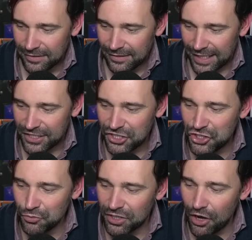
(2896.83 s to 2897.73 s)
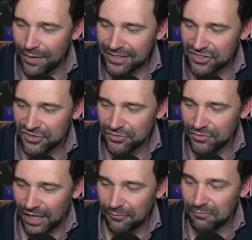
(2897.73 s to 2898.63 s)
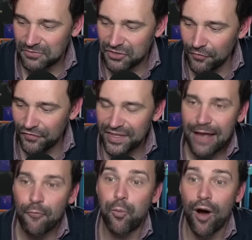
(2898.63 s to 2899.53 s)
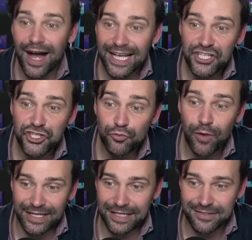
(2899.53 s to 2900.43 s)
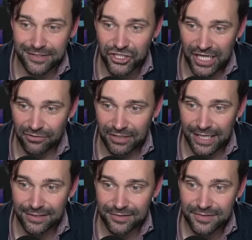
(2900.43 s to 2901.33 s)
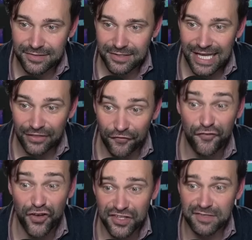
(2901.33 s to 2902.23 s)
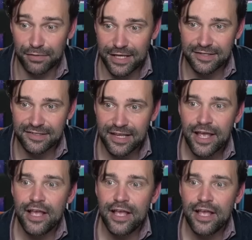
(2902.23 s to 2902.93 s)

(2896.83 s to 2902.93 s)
Like, you were going to, don't forget why you went into the Shadowlands in the first place.